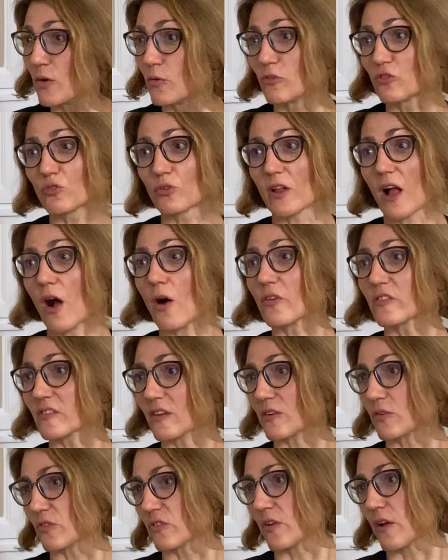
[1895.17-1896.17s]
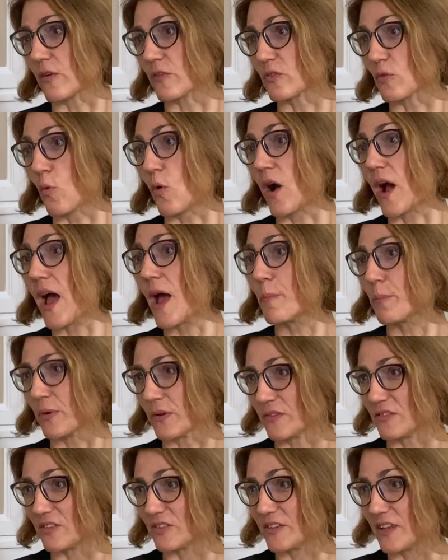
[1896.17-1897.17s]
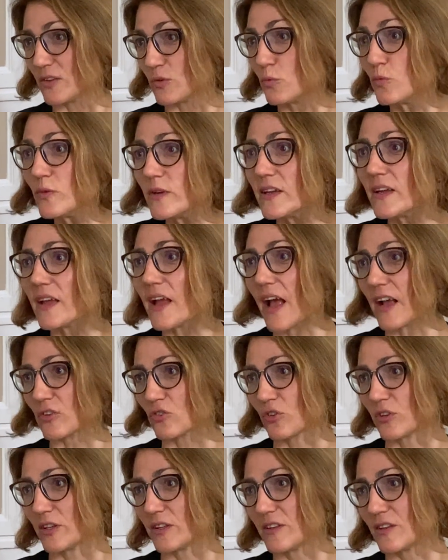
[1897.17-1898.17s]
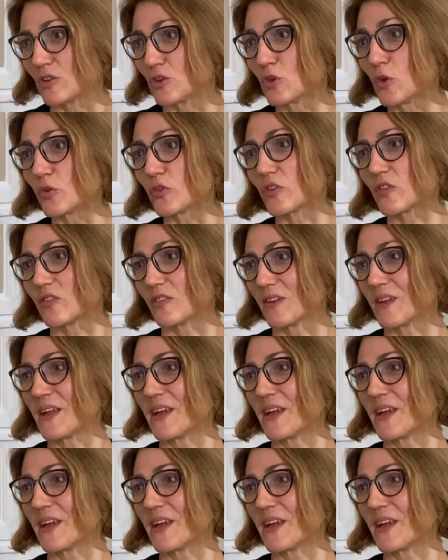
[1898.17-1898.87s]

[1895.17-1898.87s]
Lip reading: We should ask ourselves what happened that we actually did not